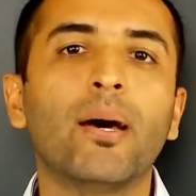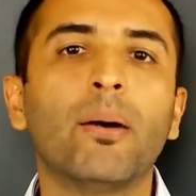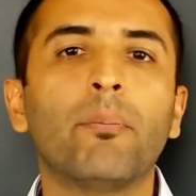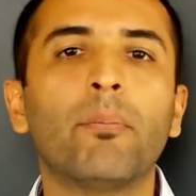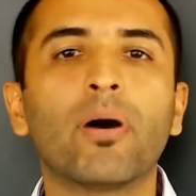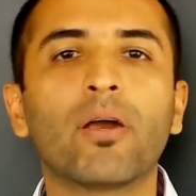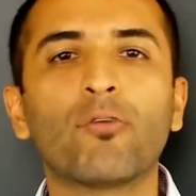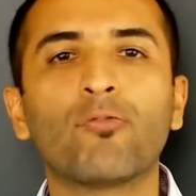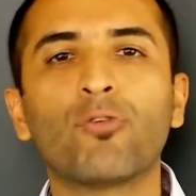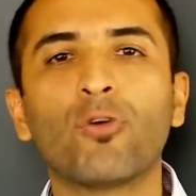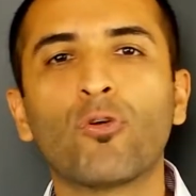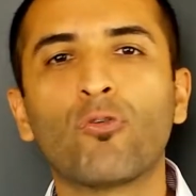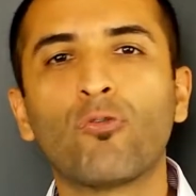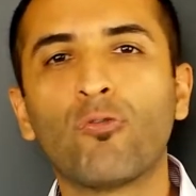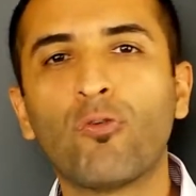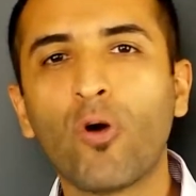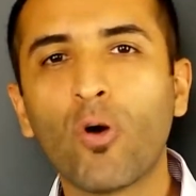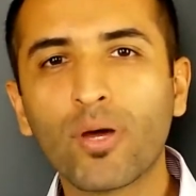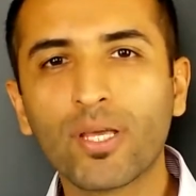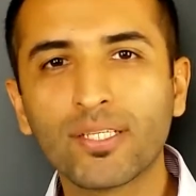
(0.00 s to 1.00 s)
But if you're
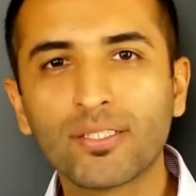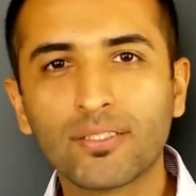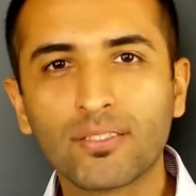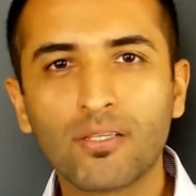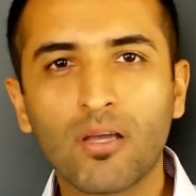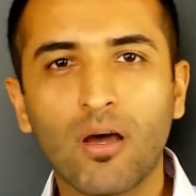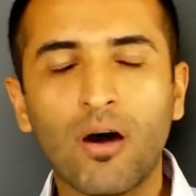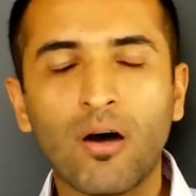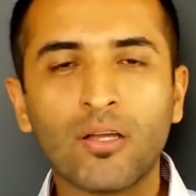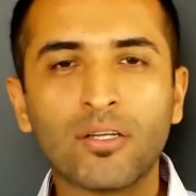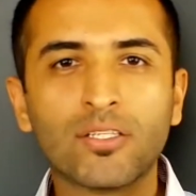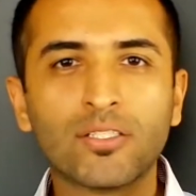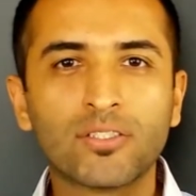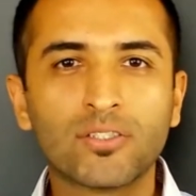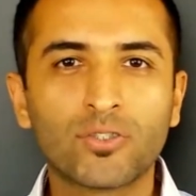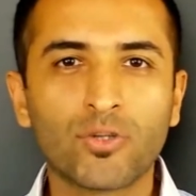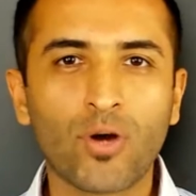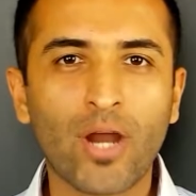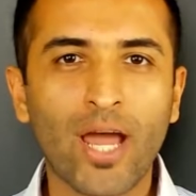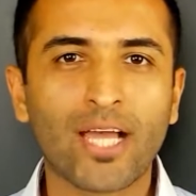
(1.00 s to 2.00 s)
focused on
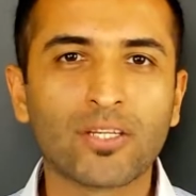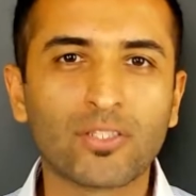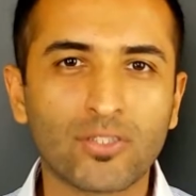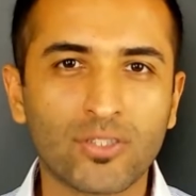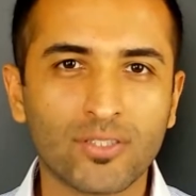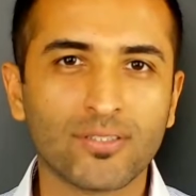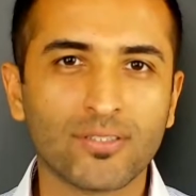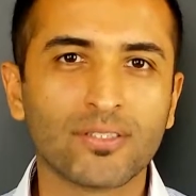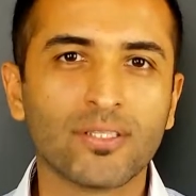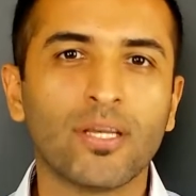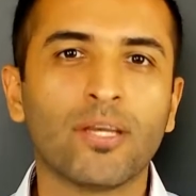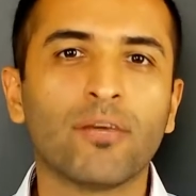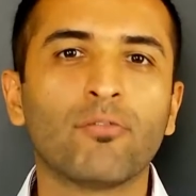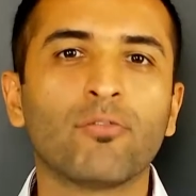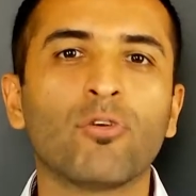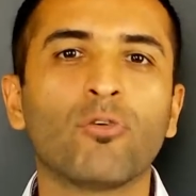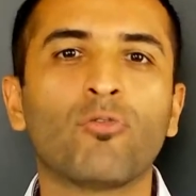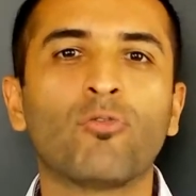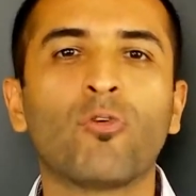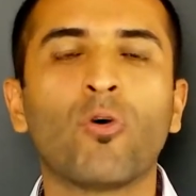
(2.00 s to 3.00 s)
distractions,
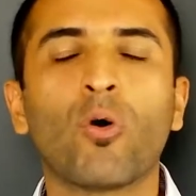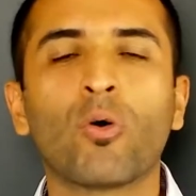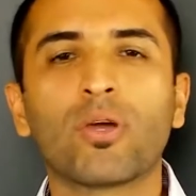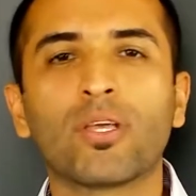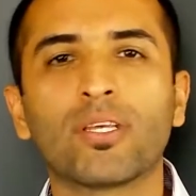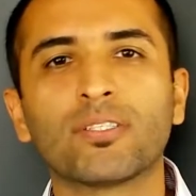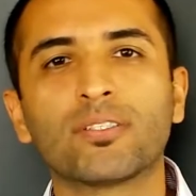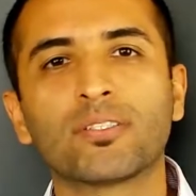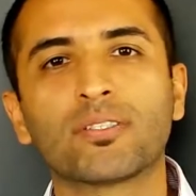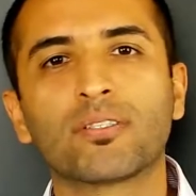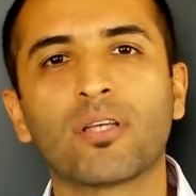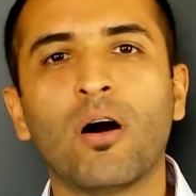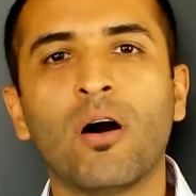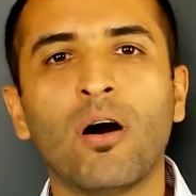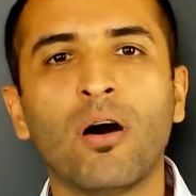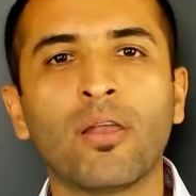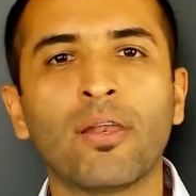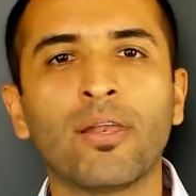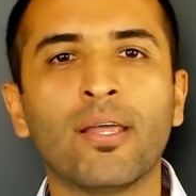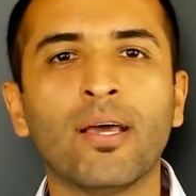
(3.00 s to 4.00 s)
if you're focused
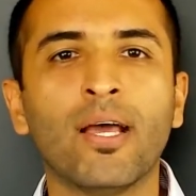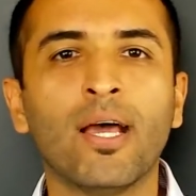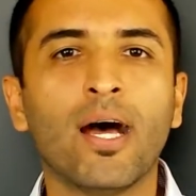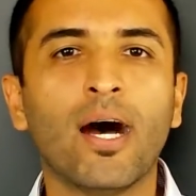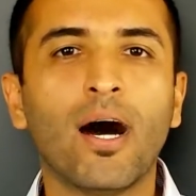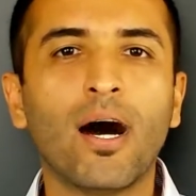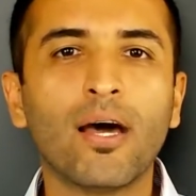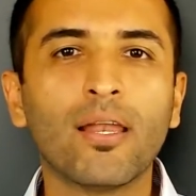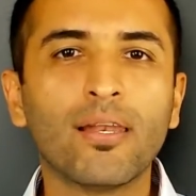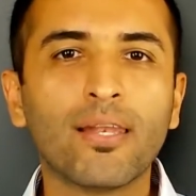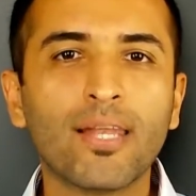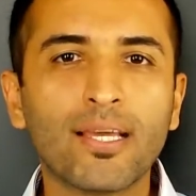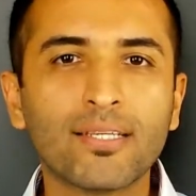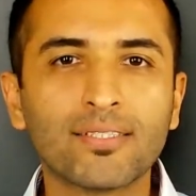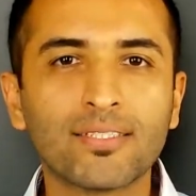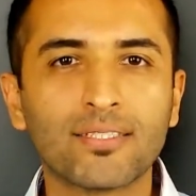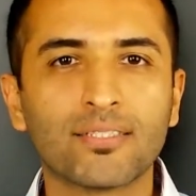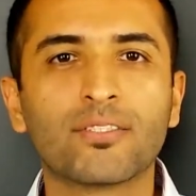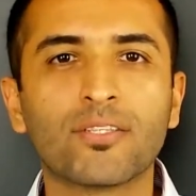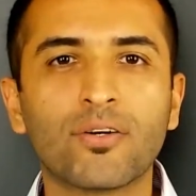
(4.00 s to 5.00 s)
on
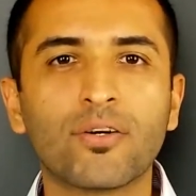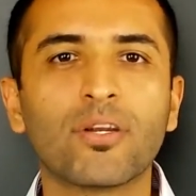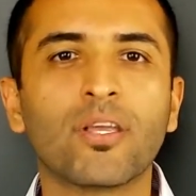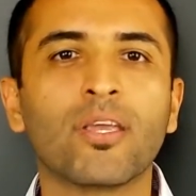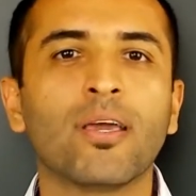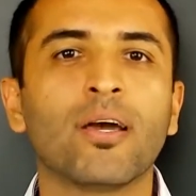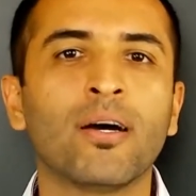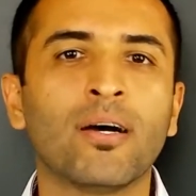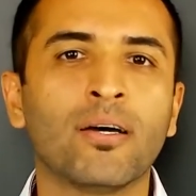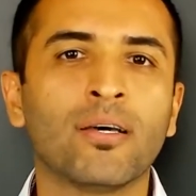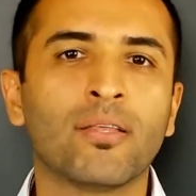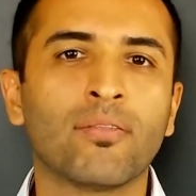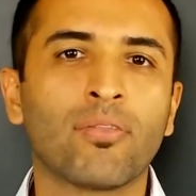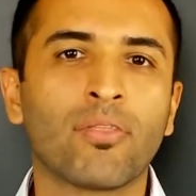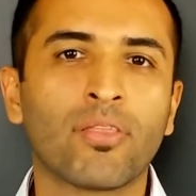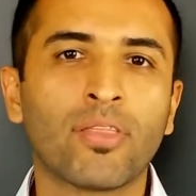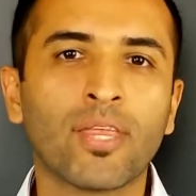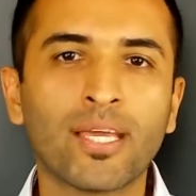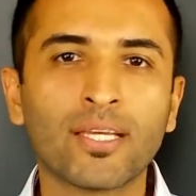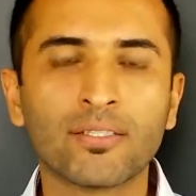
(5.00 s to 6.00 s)
unnecessary
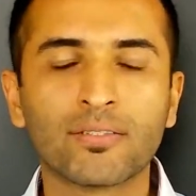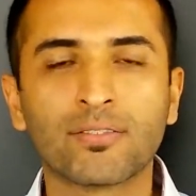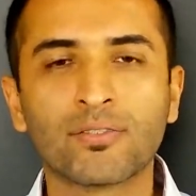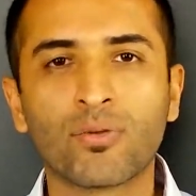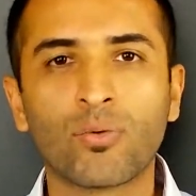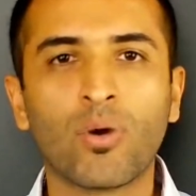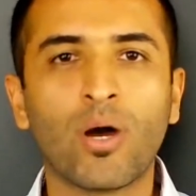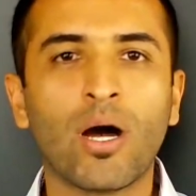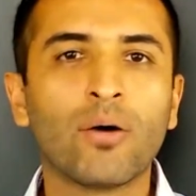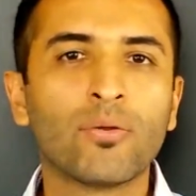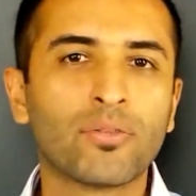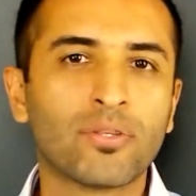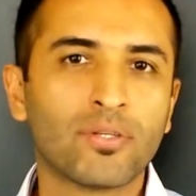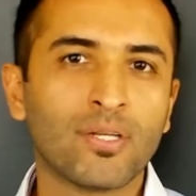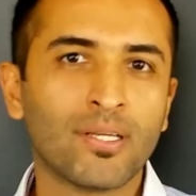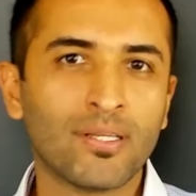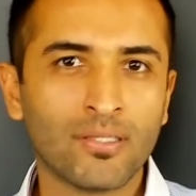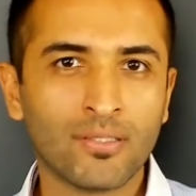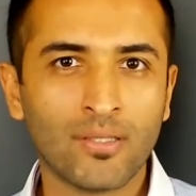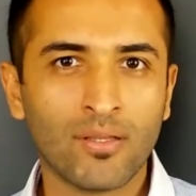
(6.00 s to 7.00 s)
things throughout
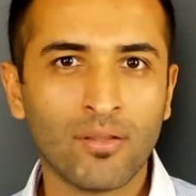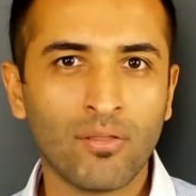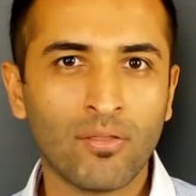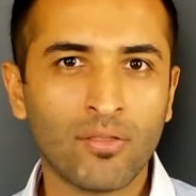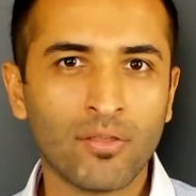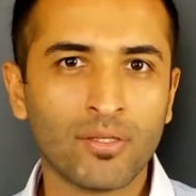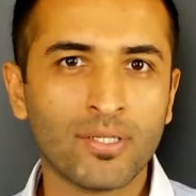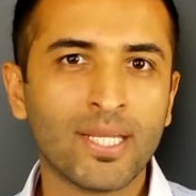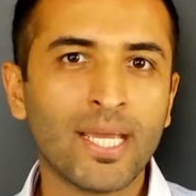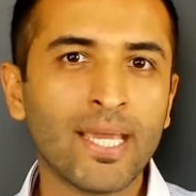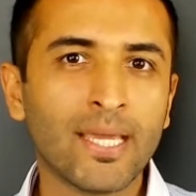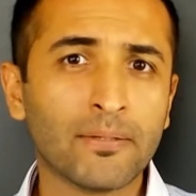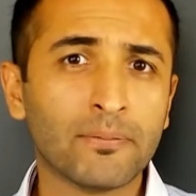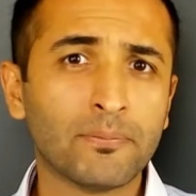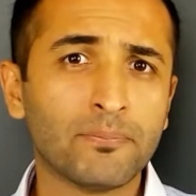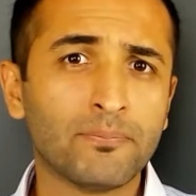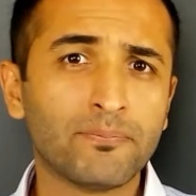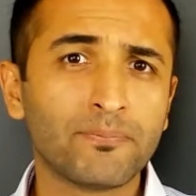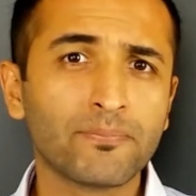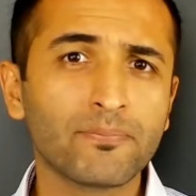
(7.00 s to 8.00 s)
the day,
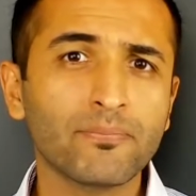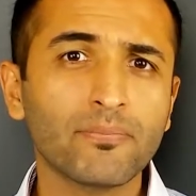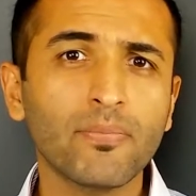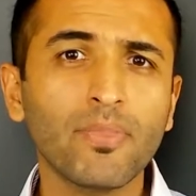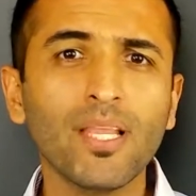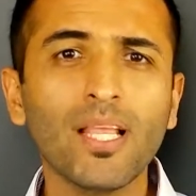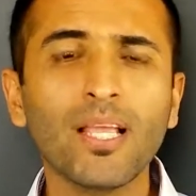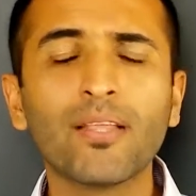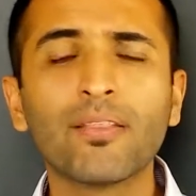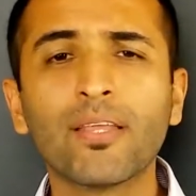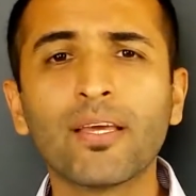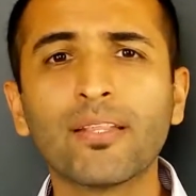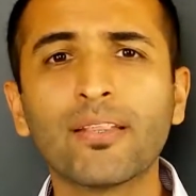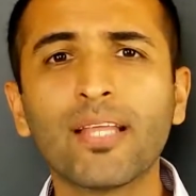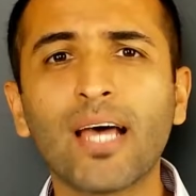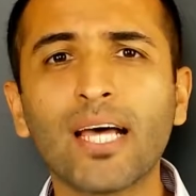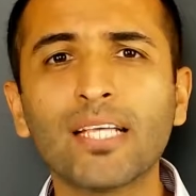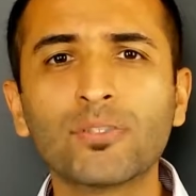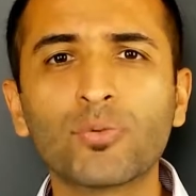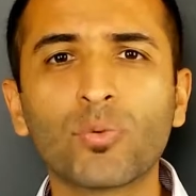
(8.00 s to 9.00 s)
then
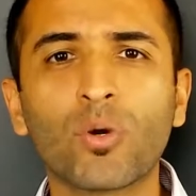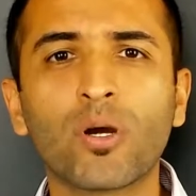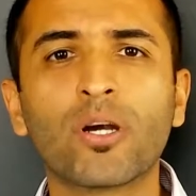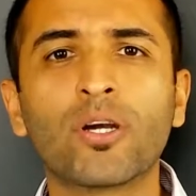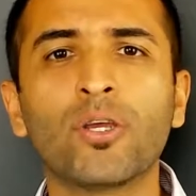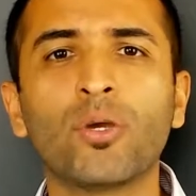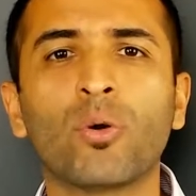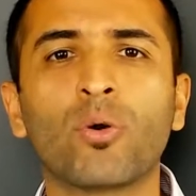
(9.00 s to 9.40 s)
that's where